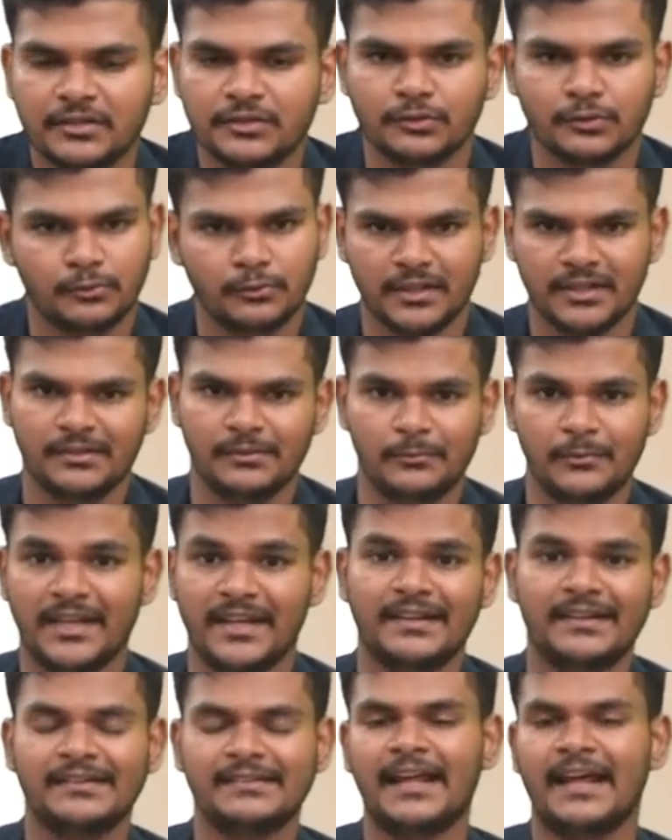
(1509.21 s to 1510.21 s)
so we
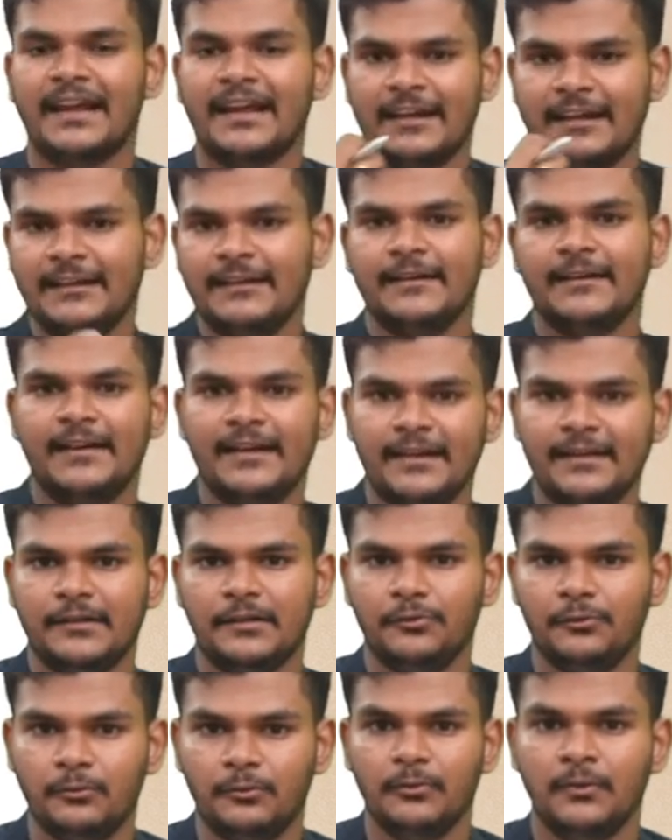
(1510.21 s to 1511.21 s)
can directly relate
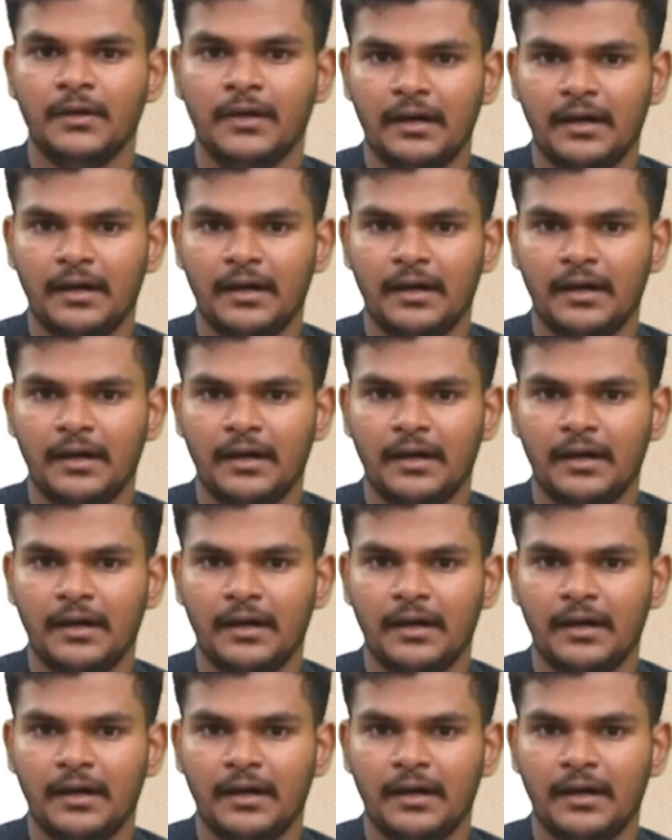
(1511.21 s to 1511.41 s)
to,